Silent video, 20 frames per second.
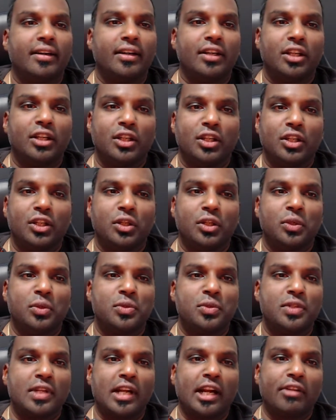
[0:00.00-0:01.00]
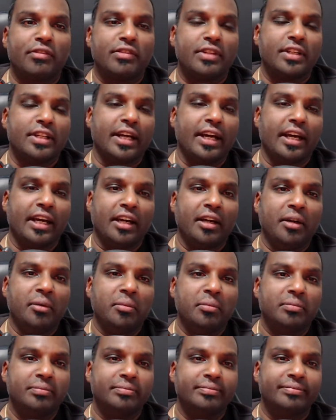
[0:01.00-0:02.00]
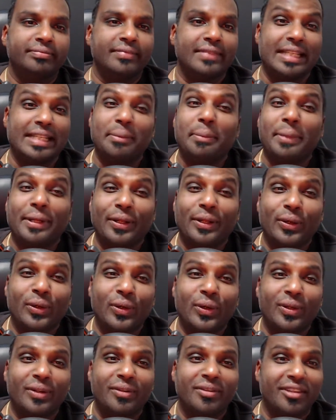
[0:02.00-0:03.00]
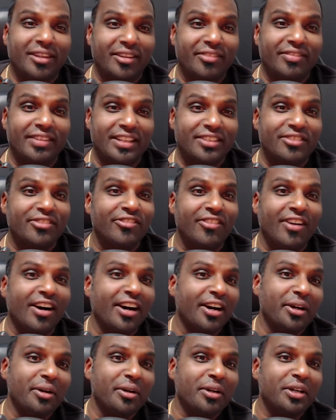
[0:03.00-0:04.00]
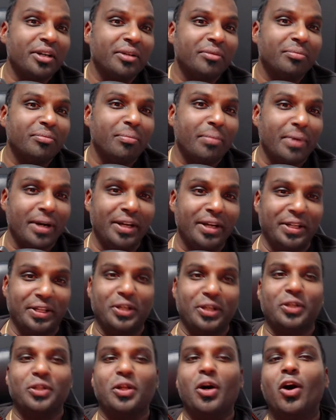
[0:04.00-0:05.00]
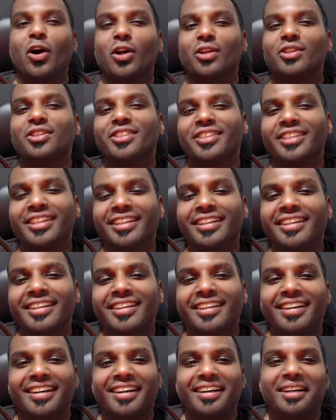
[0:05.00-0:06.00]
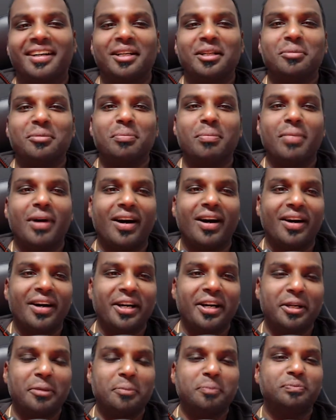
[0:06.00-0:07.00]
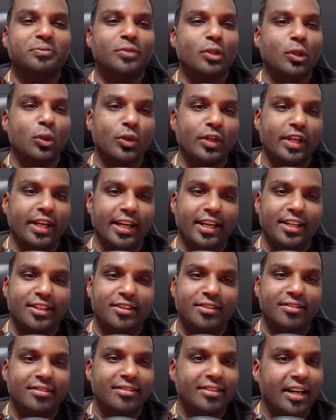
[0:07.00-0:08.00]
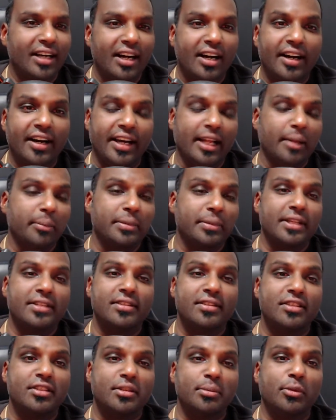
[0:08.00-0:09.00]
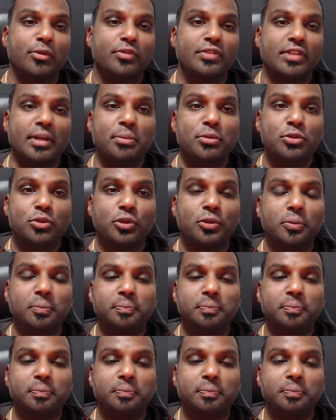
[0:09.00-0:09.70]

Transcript: you start off the day, depending on if there's a fire burning or not, by looking at a help desk system of some sort.